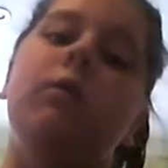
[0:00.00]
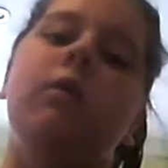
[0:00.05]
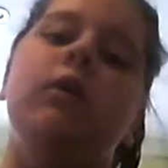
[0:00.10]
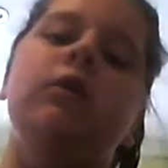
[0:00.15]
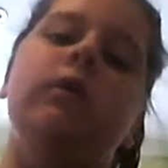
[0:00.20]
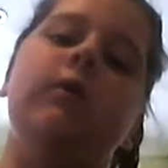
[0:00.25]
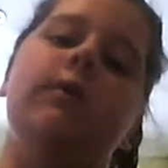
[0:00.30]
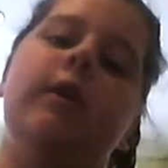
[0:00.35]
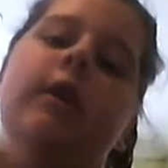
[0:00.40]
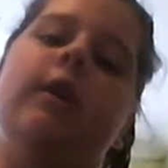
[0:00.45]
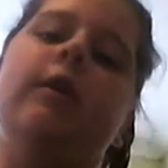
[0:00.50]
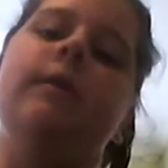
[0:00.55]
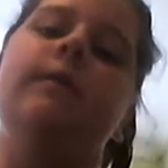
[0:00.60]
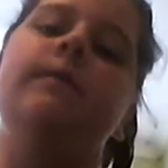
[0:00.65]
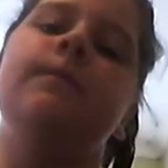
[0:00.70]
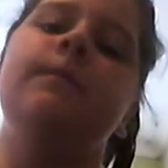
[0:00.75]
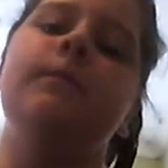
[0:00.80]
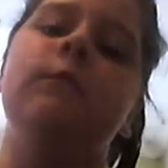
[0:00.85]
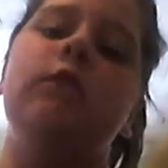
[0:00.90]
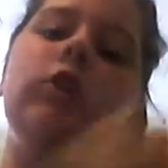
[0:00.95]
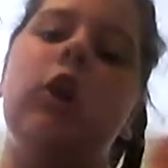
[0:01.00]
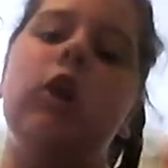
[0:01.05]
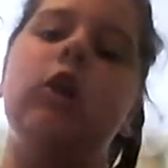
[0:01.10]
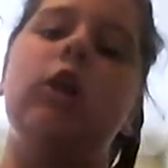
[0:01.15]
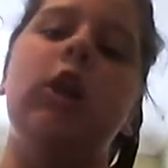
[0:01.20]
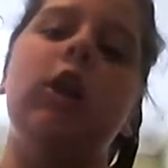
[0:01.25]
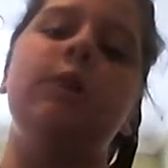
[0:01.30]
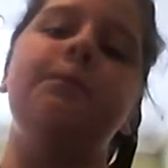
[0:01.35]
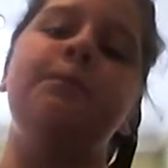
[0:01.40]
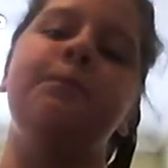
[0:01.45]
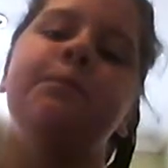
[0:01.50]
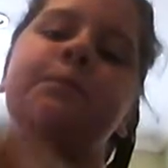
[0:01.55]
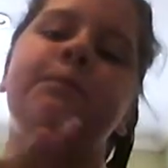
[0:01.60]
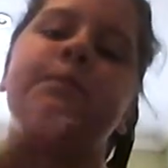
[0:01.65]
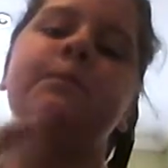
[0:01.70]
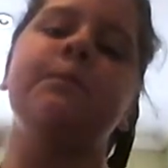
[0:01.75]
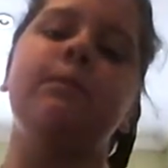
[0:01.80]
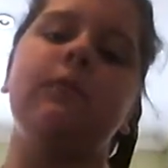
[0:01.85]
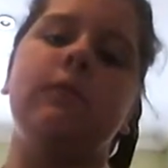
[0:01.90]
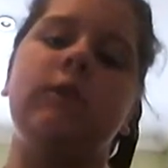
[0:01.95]
what's the word?
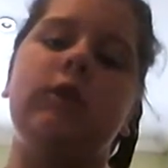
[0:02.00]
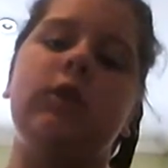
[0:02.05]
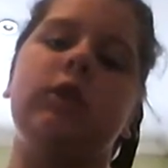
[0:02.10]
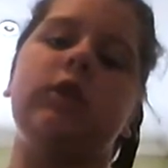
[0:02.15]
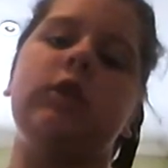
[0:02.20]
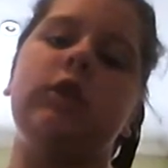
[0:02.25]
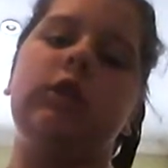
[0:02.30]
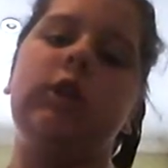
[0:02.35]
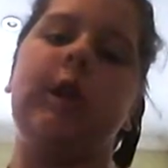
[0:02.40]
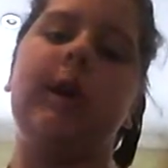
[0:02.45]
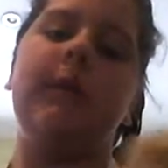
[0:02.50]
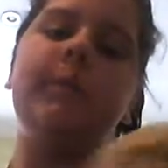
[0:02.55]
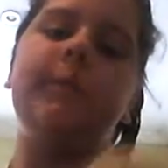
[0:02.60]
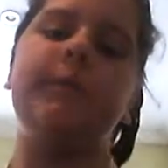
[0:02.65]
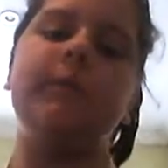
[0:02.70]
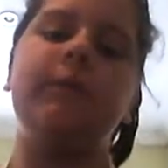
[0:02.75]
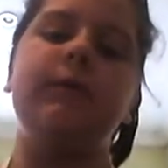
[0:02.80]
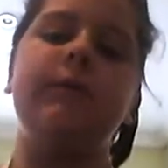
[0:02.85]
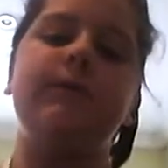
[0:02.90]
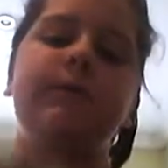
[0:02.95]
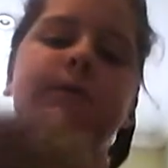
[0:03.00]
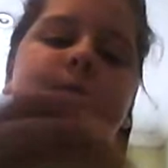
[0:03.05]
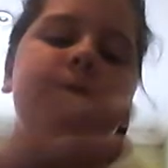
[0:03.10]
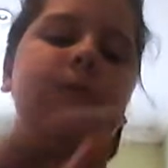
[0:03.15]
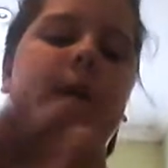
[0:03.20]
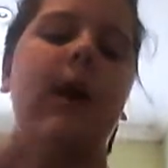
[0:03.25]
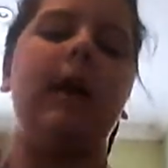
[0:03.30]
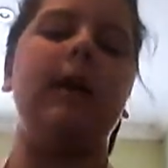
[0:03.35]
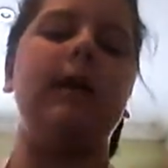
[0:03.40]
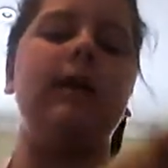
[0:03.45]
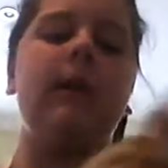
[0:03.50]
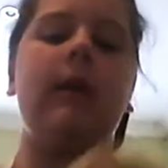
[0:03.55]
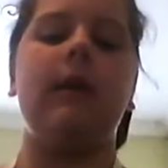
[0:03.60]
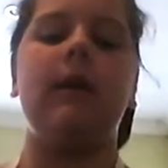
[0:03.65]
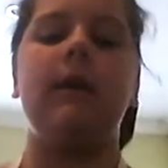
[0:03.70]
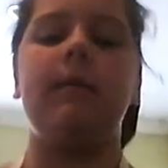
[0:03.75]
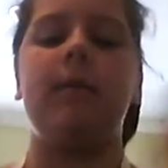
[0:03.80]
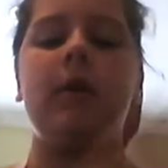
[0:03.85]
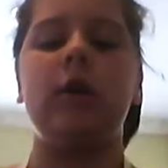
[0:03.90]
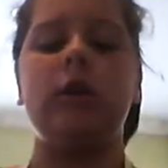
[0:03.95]
Chocolate chips, anything.
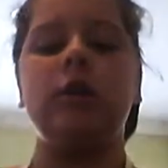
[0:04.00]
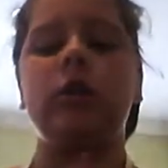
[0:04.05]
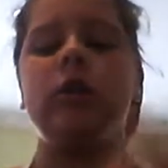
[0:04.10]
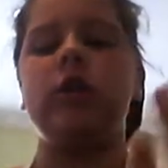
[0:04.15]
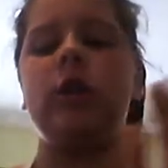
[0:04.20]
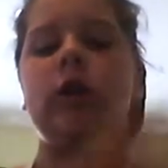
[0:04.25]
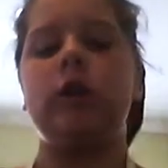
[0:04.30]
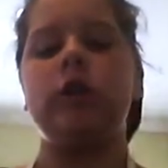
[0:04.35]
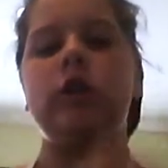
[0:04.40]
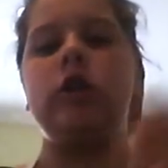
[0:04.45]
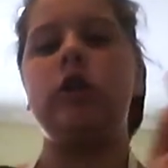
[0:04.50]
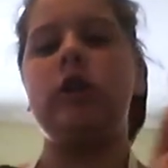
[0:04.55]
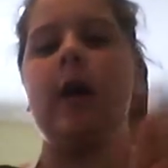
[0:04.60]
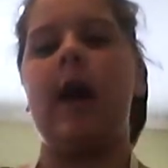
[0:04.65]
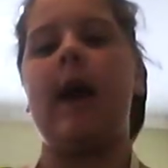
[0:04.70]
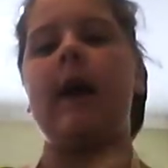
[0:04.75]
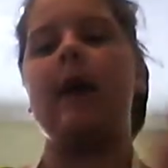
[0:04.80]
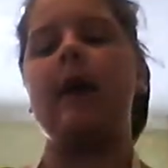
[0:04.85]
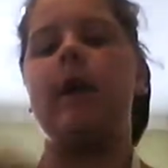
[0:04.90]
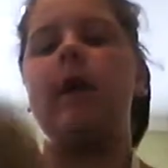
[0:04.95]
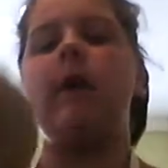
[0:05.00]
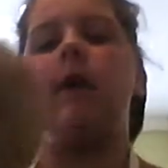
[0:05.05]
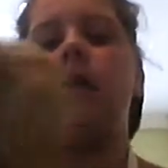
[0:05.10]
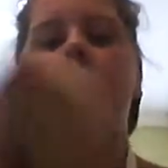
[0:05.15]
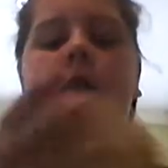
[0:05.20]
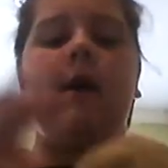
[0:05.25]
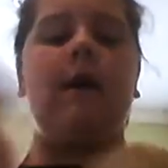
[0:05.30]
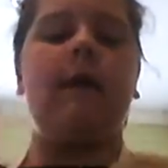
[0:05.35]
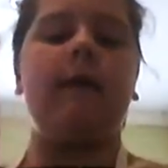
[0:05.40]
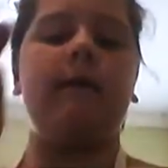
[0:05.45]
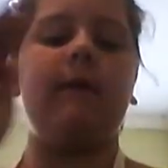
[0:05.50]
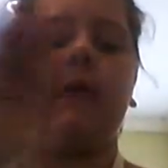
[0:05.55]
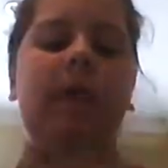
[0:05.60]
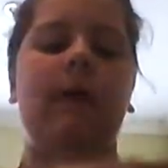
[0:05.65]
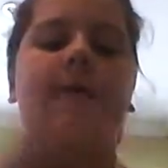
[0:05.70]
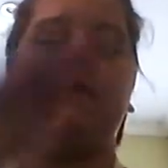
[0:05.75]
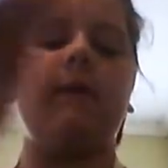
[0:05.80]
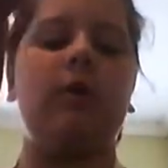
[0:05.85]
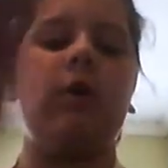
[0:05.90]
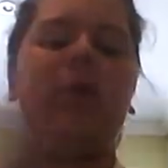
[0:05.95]
I'm just going to check if
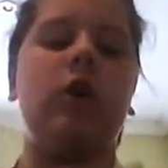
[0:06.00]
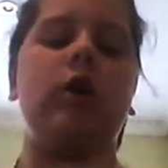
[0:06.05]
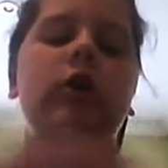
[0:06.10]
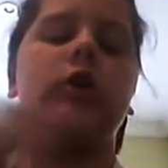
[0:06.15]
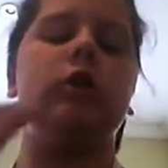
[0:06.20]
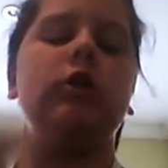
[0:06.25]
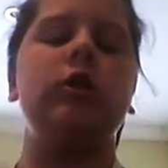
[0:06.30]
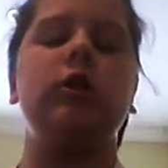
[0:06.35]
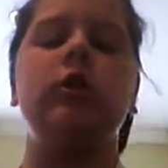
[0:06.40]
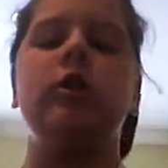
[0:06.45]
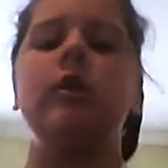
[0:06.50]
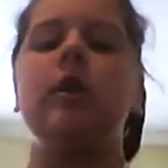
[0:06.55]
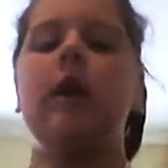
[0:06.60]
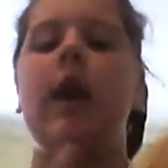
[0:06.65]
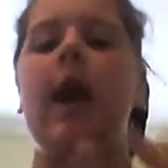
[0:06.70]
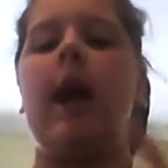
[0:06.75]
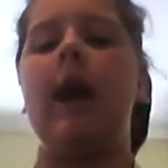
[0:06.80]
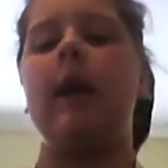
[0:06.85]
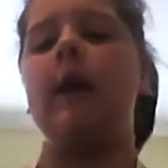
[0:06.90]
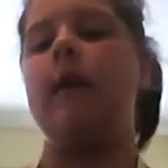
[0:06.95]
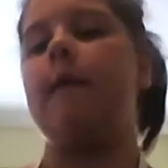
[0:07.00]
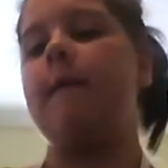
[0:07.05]
I've got any